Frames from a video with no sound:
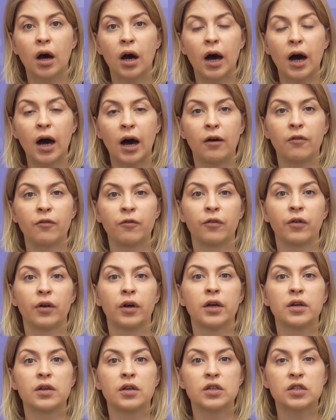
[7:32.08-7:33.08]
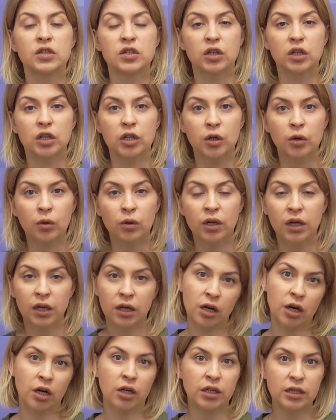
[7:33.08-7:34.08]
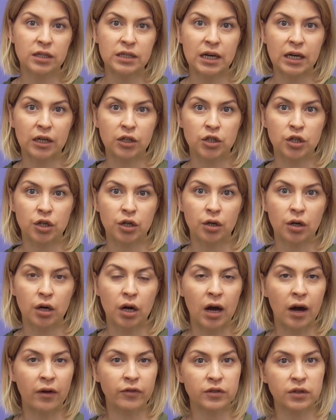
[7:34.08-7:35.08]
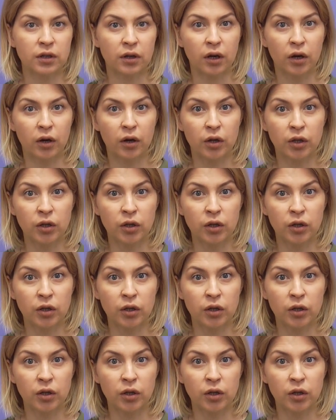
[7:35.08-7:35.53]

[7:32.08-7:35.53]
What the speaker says: of security architecture after